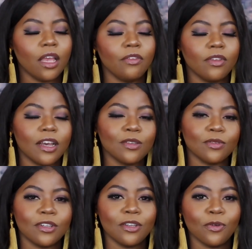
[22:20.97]
If you guys
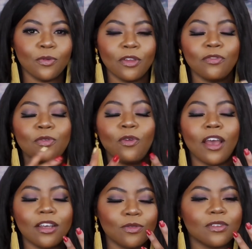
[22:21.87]
want to know, if you
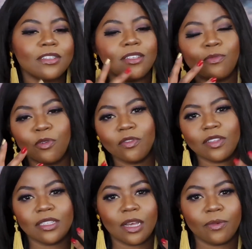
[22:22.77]
guys want to see more of
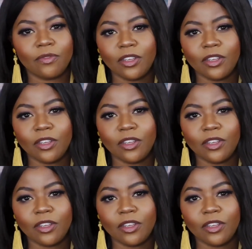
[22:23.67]
these type of